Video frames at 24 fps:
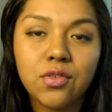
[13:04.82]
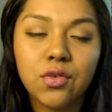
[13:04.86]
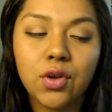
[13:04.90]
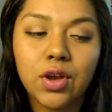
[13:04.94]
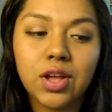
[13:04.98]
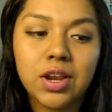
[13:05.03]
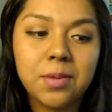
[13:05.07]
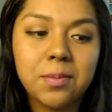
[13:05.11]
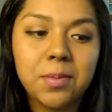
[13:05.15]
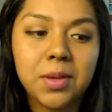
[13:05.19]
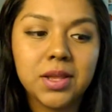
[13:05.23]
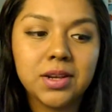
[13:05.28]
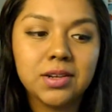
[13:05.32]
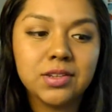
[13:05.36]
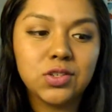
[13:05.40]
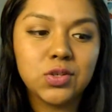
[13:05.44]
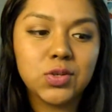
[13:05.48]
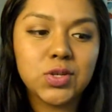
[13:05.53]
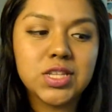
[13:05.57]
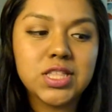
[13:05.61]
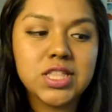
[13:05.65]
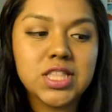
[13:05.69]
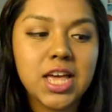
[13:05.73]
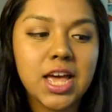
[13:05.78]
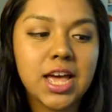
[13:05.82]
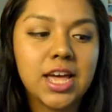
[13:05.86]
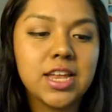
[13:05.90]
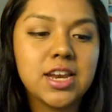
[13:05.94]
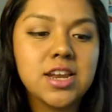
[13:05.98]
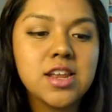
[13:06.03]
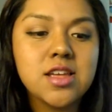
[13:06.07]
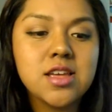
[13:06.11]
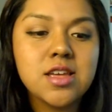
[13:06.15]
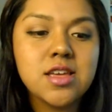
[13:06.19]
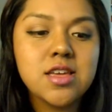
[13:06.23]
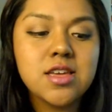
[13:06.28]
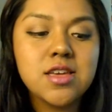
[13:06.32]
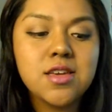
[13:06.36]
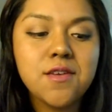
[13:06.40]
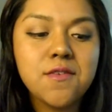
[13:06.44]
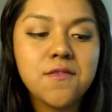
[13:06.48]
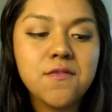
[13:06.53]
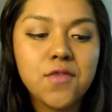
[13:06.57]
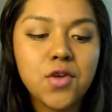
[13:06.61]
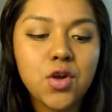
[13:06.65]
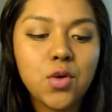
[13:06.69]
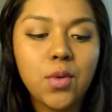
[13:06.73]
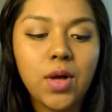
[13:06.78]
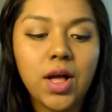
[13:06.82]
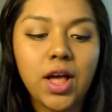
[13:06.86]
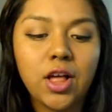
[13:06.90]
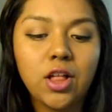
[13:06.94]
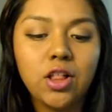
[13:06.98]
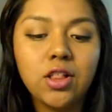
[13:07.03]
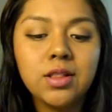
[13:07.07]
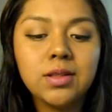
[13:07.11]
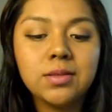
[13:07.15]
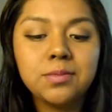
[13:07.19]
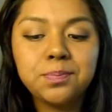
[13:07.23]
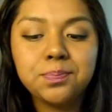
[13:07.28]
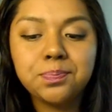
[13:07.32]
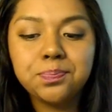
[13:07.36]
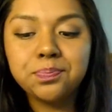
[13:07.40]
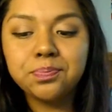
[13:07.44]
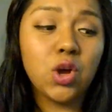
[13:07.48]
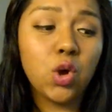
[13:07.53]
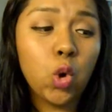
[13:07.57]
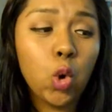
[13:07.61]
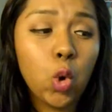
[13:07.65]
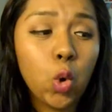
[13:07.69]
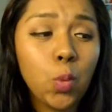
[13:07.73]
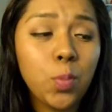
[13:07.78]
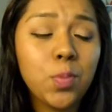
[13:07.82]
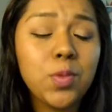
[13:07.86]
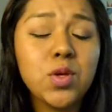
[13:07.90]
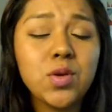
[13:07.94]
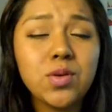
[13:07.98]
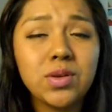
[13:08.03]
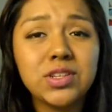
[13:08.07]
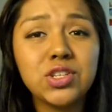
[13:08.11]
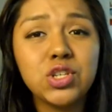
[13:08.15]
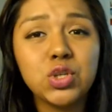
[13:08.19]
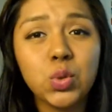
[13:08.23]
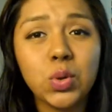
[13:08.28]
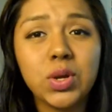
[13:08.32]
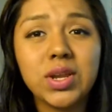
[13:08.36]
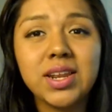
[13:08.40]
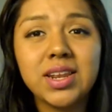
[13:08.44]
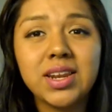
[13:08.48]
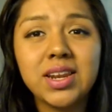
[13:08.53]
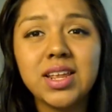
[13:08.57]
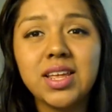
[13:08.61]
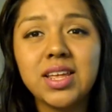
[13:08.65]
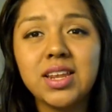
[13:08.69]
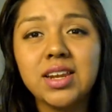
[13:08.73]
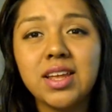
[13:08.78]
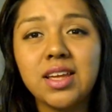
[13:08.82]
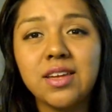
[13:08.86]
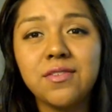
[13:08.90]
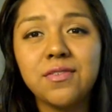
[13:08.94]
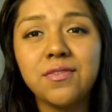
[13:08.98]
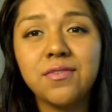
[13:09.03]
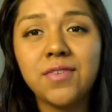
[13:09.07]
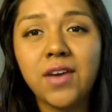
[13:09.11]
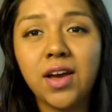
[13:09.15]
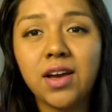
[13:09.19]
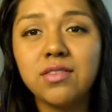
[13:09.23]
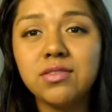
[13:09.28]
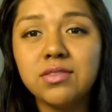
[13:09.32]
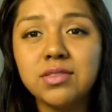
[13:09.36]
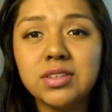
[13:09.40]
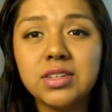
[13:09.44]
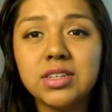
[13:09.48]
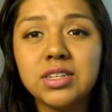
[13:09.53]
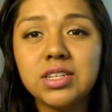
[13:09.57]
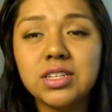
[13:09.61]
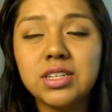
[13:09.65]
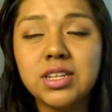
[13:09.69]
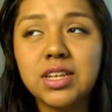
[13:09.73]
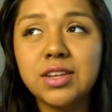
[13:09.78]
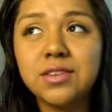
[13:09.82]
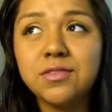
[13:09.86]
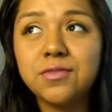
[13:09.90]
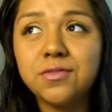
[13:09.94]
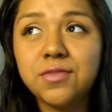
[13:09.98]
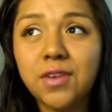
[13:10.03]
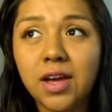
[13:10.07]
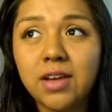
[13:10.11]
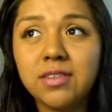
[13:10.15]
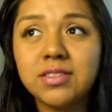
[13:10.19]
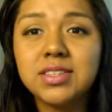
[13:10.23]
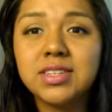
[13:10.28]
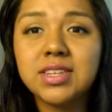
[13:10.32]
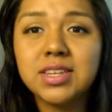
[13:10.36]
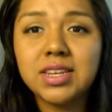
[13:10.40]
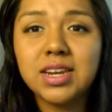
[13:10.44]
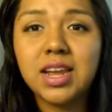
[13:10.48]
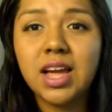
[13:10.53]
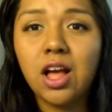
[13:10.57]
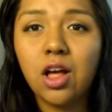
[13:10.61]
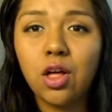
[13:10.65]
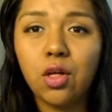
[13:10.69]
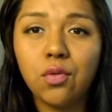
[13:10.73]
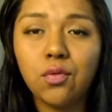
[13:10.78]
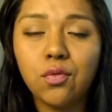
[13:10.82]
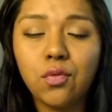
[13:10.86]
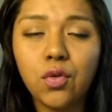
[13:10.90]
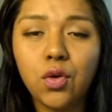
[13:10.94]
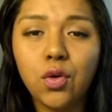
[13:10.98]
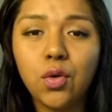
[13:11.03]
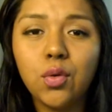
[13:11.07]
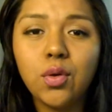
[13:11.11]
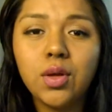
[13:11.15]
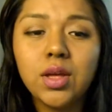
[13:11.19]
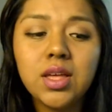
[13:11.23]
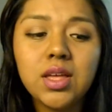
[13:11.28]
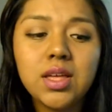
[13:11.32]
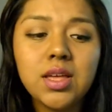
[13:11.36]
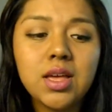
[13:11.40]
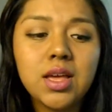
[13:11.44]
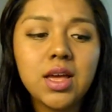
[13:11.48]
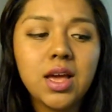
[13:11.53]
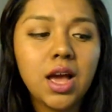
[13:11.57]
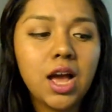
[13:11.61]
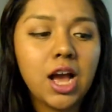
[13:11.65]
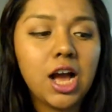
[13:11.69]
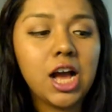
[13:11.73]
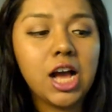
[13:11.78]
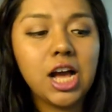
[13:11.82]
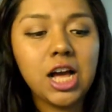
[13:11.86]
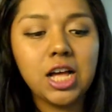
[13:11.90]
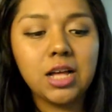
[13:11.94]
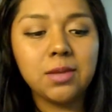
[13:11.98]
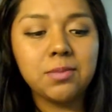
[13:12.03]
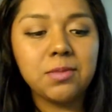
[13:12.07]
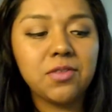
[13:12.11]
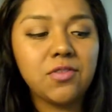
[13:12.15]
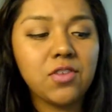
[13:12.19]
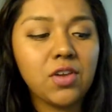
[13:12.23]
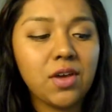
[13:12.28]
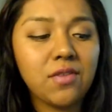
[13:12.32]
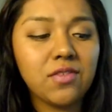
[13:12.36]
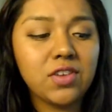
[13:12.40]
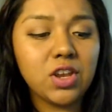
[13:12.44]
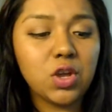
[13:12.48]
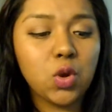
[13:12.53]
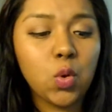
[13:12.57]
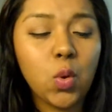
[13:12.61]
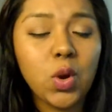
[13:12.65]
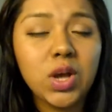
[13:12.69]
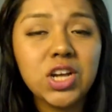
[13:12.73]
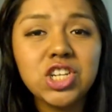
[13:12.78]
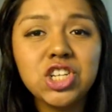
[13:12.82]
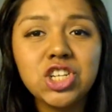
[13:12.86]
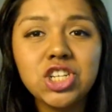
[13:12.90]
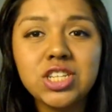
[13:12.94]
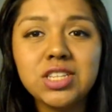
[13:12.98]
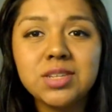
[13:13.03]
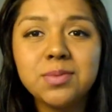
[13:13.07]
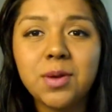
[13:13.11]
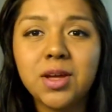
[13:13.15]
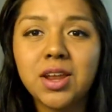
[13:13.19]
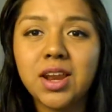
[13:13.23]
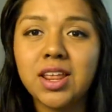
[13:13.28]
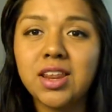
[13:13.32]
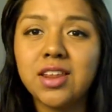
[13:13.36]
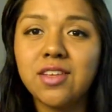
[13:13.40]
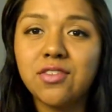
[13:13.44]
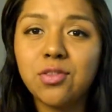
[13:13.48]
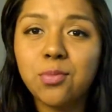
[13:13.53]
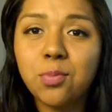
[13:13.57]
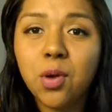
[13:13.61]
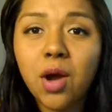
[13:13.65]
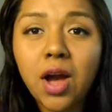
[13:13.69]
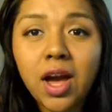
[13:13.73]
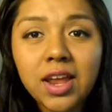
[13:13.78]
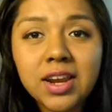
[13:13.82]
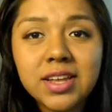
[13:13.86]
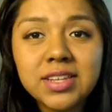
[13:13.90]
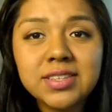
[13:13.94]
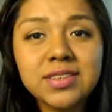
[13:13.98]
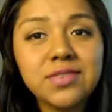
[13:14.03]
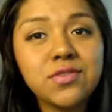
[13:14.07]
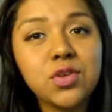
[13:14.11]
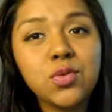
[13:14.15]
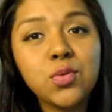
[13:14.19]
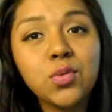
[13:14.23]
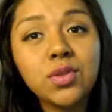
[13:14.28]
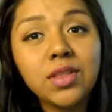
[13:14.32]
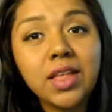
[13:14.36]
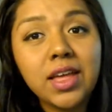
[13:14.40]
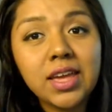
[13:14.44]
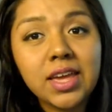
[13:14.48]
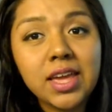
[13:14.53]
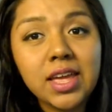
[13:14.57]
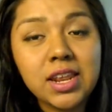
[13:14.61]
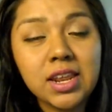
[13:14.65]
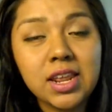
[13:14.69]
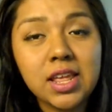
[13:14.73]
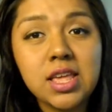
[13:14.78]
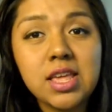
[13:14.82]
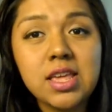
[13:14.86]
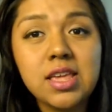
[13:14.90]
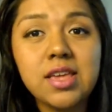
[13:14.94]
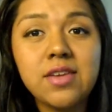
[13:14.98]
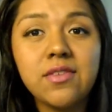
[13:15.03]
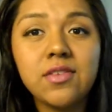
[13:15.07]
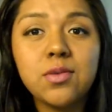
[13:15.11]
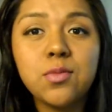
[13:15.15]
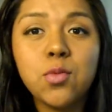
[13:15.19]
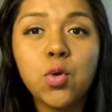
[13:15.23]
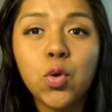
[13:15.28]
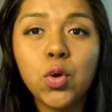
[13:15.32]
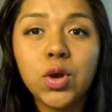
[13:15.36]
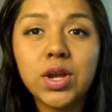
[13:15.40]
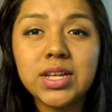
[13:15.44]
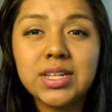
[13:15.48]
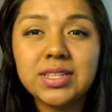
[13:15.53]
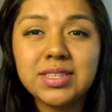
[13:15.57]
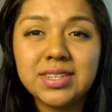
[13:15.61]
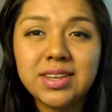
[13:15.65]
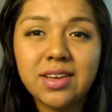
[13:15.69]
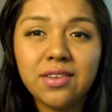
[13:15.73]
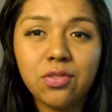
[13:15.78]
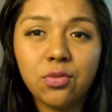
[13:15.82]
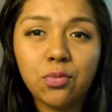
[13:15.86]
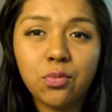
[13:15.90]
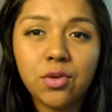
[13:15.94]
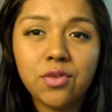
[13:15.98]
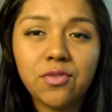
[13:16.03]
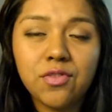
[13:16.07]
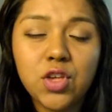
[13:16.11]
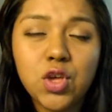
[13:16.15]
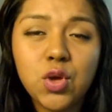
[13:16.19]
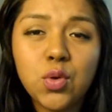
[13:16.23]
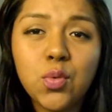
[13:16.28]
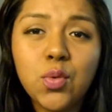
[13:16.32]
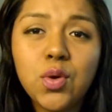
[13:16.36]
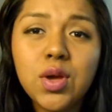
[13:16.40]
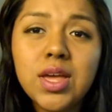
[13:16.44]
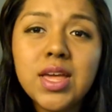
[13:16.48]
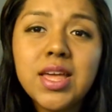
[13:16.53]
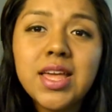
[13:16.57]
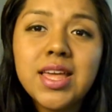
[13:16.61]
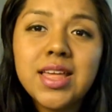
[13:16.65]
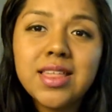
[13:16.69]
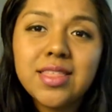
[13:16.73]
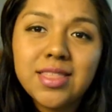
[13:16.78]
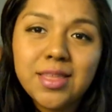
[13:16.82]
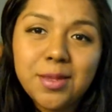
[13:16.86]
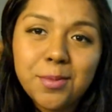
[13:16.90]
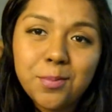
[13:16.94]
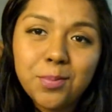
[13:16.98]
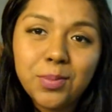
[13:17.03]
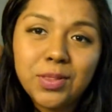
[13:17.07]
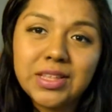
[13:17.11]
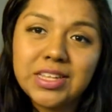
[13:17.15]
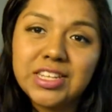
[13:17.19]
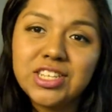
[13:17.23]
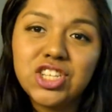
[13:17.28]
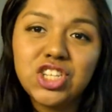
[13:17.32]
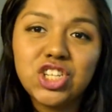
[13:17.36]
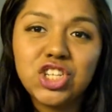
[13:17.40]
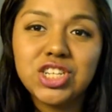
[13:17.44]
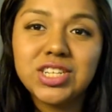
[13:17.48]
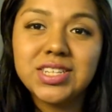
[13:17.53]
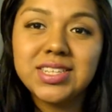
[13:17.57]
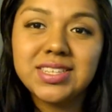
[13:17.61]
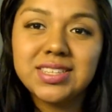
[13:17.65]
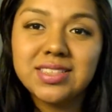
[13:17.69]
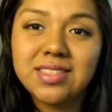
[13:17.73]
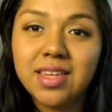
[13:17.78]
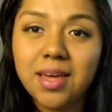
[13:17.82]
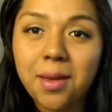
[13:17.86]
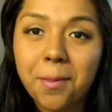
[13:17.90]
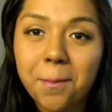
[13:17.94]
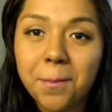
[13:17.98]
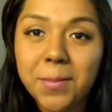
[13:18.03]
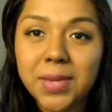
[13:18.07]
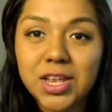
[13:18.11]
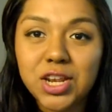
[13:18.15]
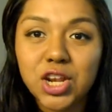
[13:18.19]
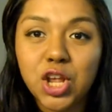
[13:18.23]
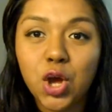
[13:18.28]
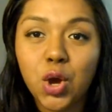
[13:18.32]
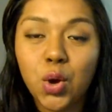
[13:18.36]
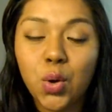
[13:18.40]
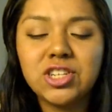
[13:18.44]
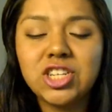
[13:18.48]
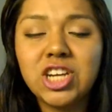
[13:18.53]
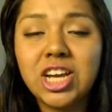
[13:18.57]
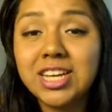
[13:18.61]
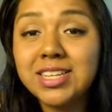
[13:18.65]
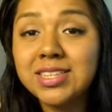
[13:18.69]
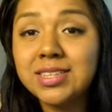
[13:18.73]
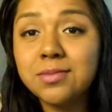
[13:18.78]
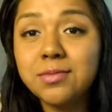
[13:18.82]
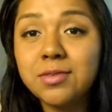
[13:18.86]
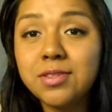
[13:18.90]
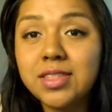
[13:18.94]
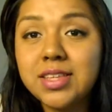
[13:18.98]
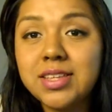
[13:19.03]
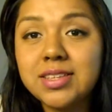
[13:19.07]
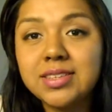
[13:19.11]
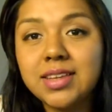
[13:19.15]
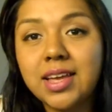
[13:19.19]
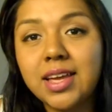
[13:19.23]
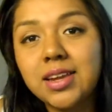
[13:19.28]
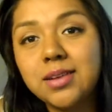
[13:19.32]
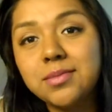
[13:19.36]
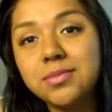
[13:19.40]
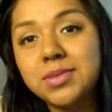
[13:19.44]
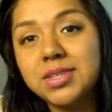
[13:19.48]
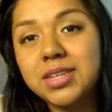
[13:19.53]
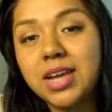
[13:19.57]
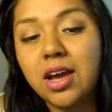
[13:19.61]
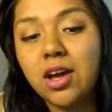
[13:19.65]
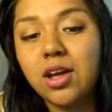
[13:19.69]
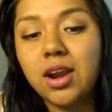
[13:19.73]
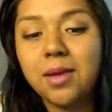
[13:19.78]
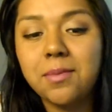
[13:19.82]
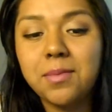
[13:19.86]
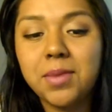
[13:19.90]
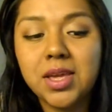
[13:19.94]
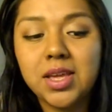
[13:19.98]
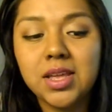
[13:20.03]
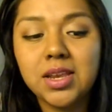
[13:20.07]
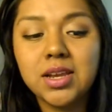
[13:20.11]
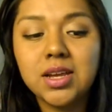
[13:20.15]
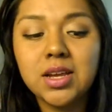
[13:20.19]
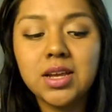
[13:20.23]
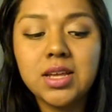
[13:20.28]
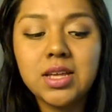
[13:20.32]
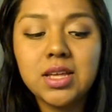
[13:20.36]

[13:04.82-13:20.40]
already been doing that for a while. I hope you enjoyed it and found it helpful. If you have any questions about any of the products, if you would like an even more in-depth review, then please just let me know. Check some of these items out. I mean,